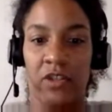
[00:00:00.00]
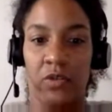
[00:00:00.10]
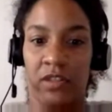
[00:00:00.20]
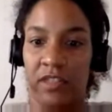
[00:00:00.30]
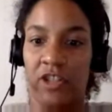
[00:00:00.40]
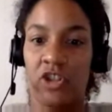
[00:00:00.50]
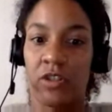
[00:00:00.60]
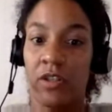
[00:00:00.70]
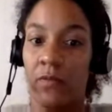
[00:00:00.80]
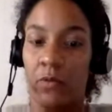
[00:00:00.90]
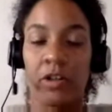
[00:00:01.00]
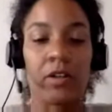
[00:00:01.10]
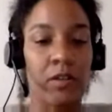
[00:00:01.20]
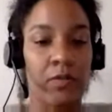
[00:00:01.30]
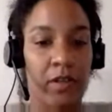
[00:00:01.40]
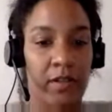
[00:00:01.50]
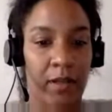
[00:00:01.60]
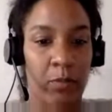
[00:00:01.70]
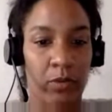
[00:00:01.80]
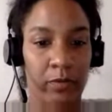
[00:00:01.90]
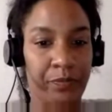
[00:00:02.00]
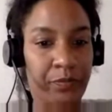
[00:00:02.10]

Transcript: unionization of workers, for example.